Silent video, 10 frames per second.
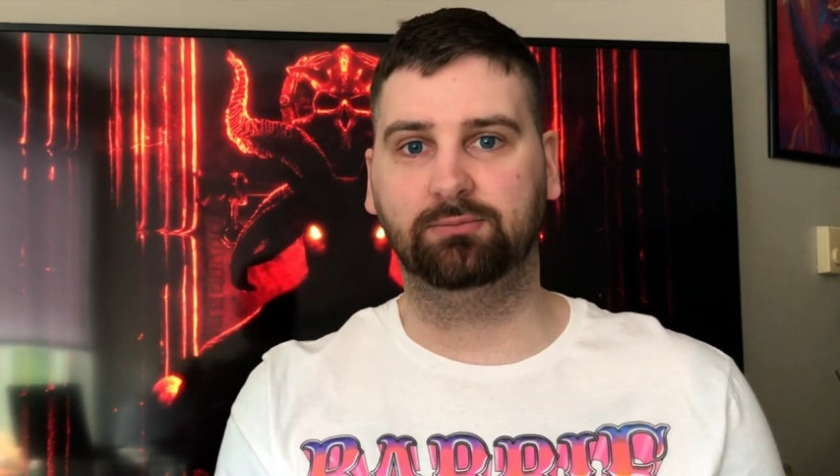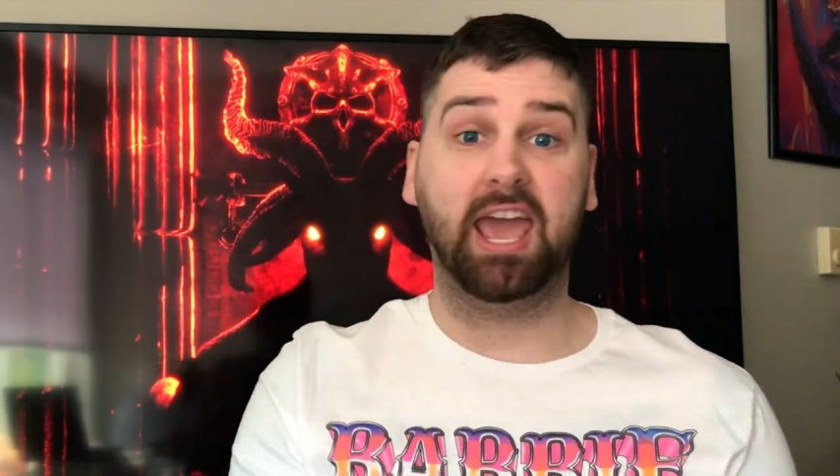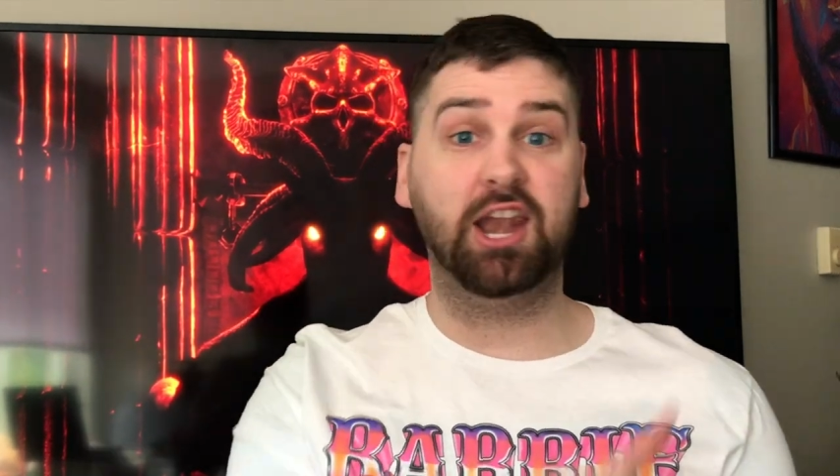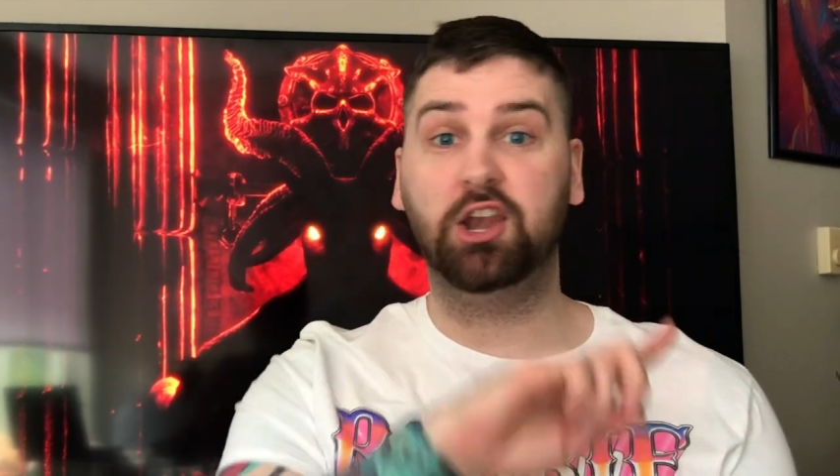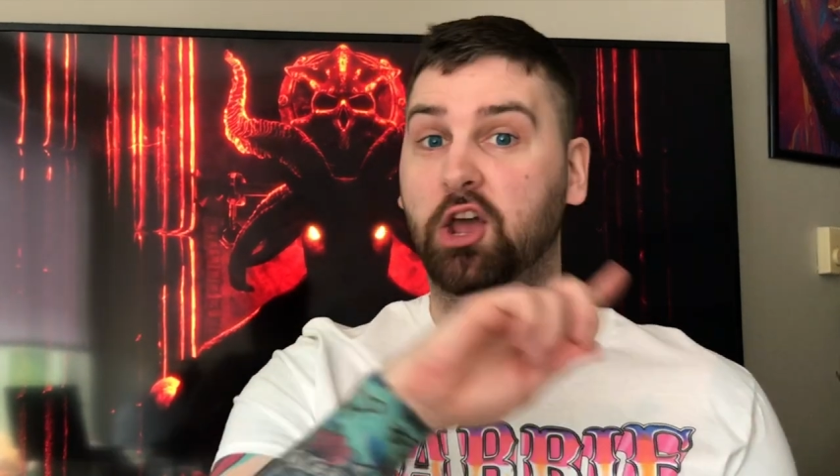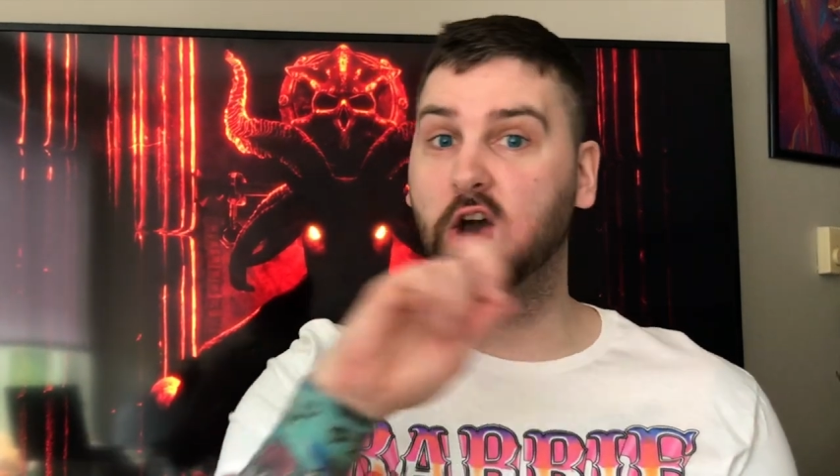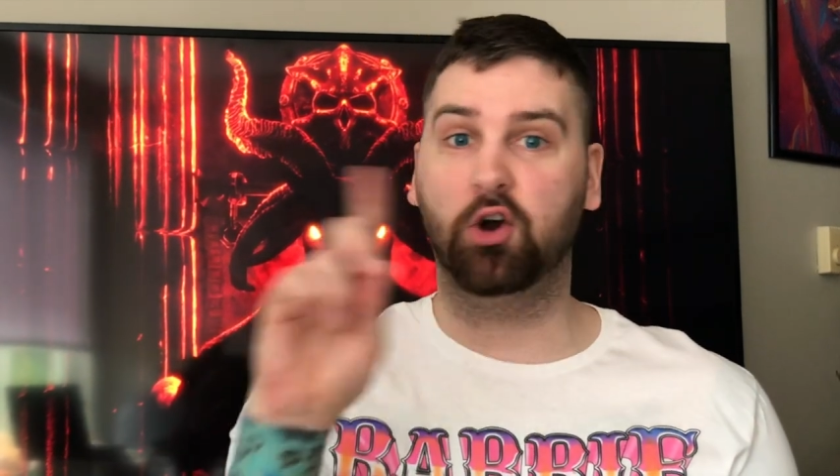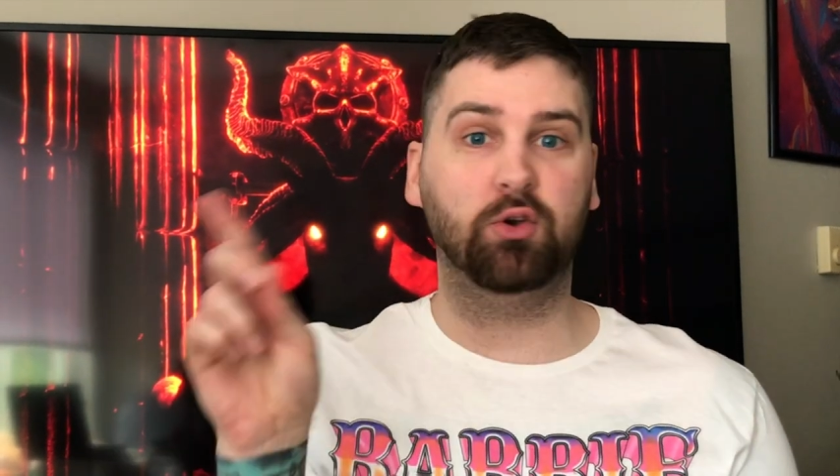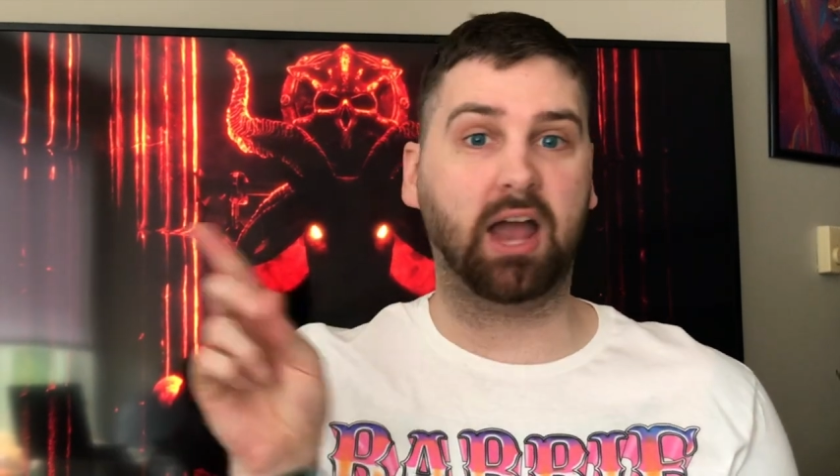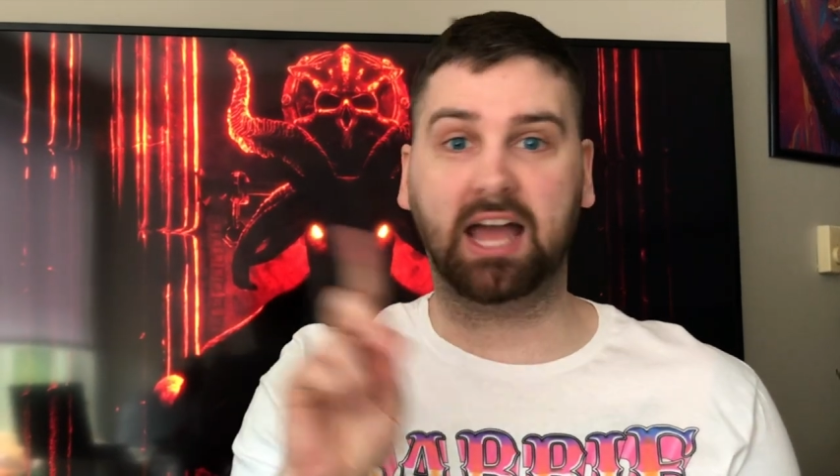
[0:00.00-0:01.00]
And
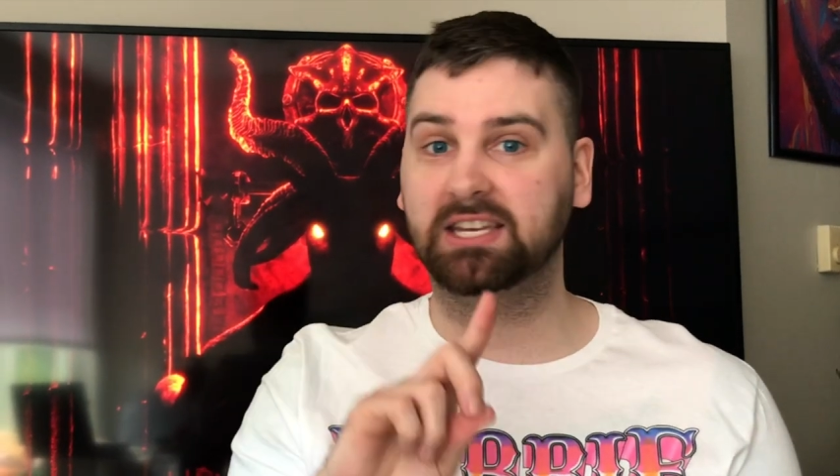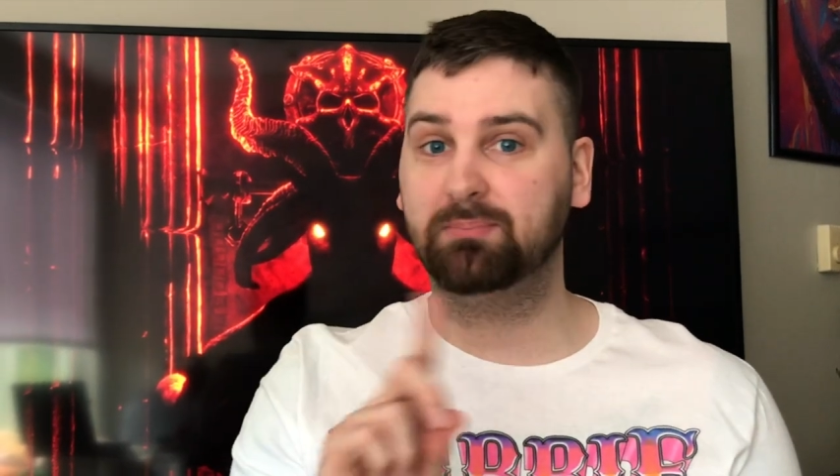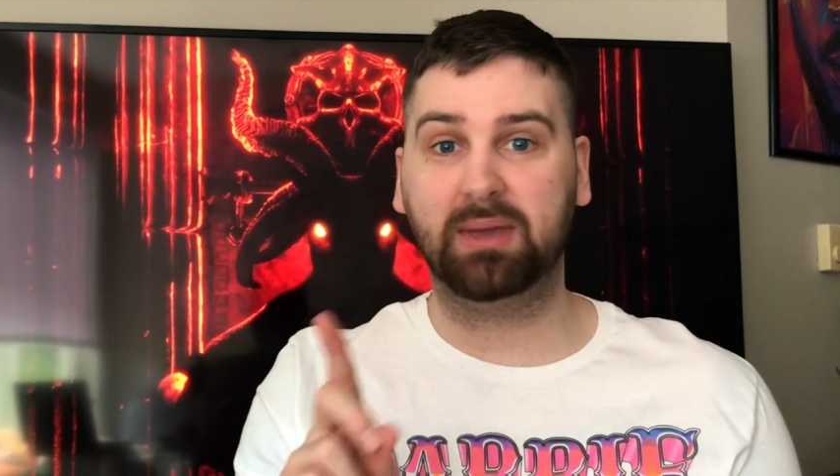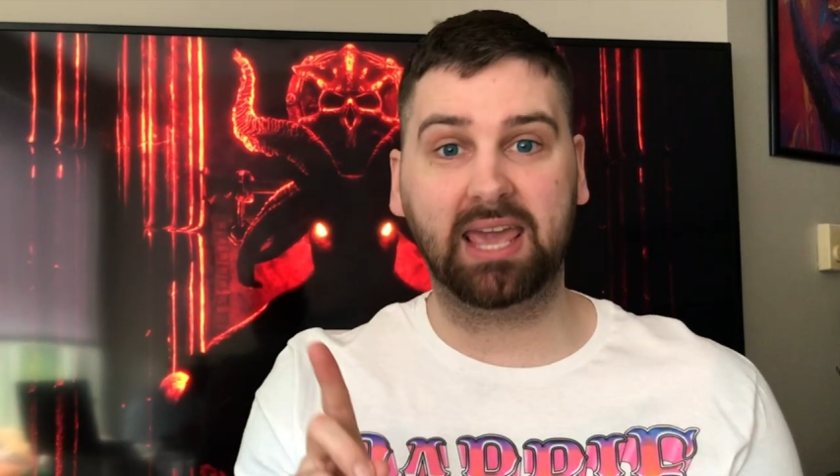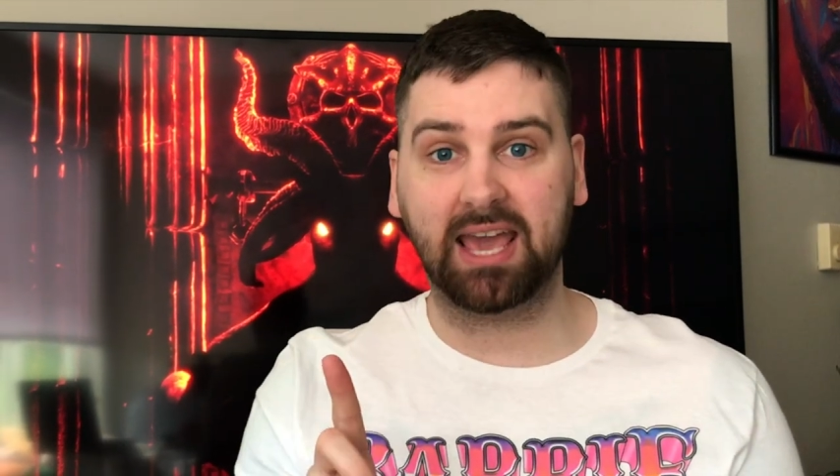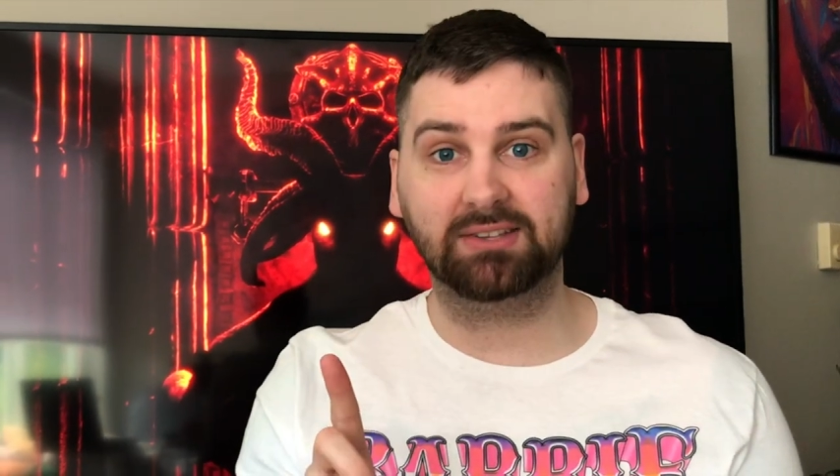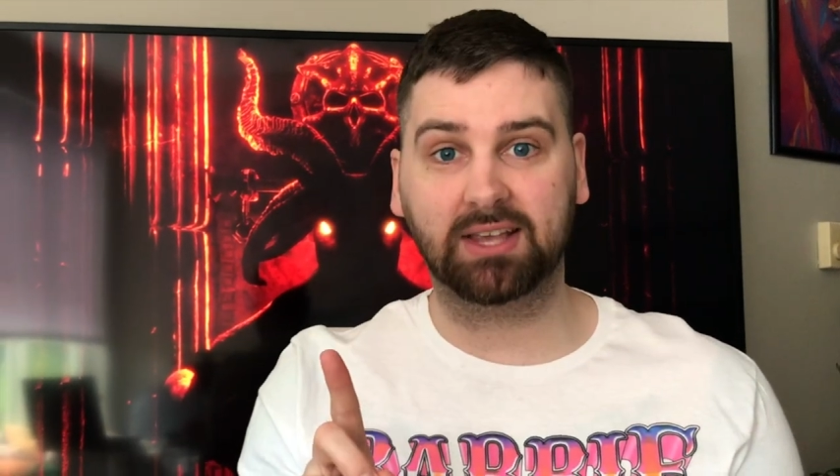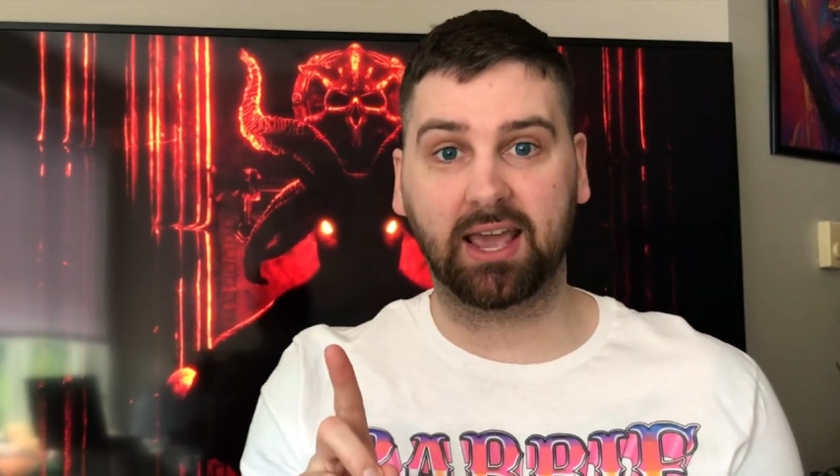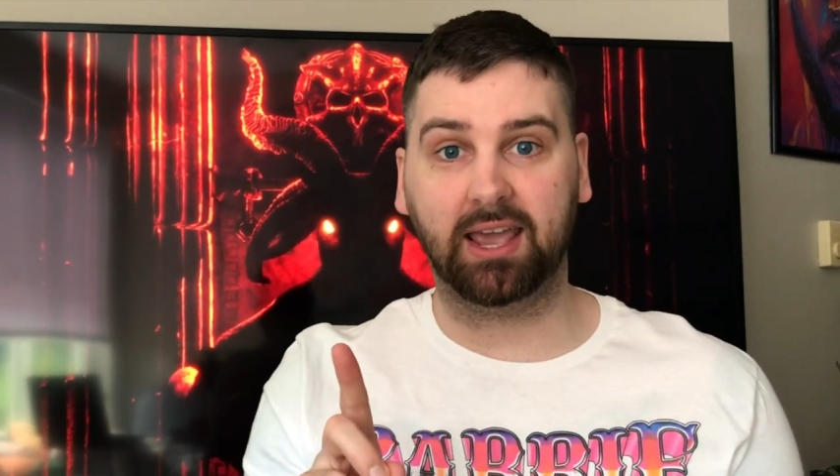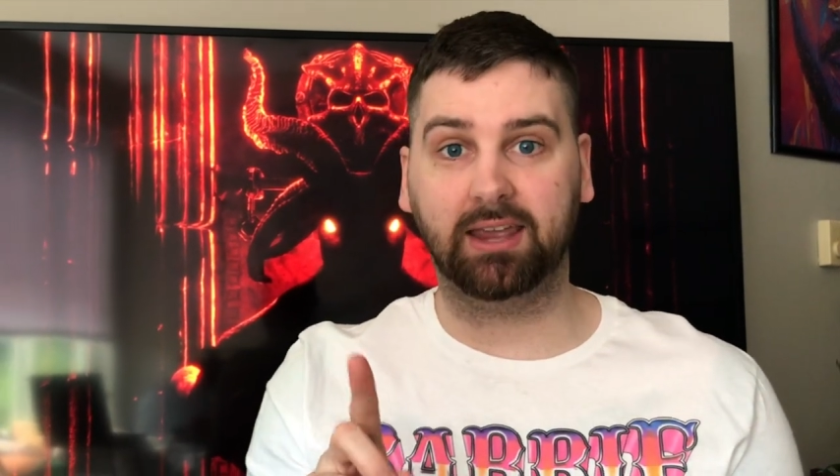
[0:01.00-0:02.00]
no, not to
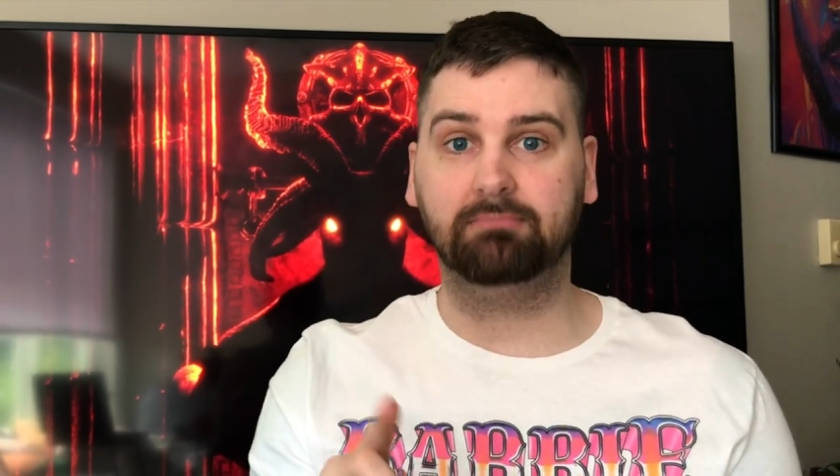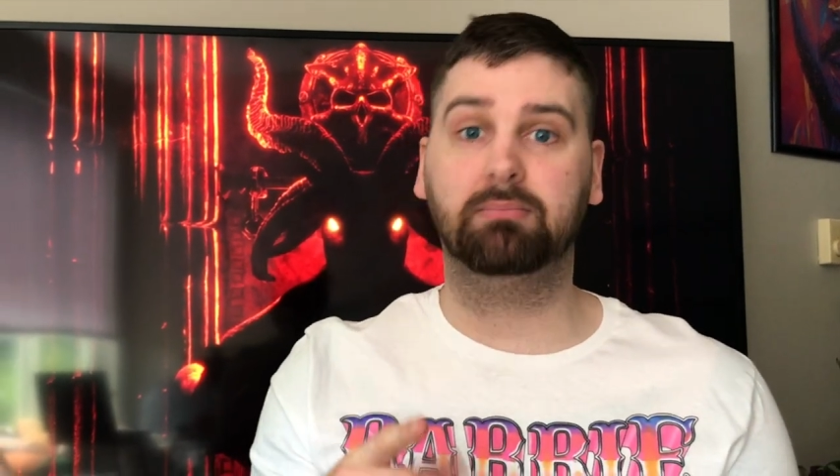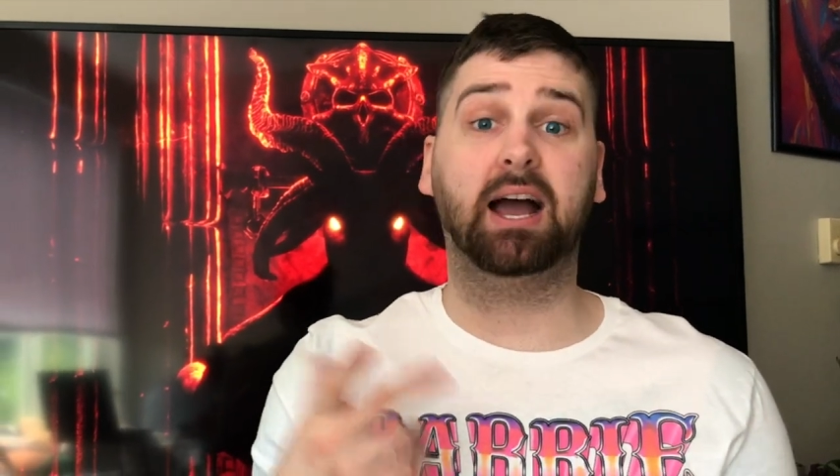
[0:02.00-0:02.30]
PSA,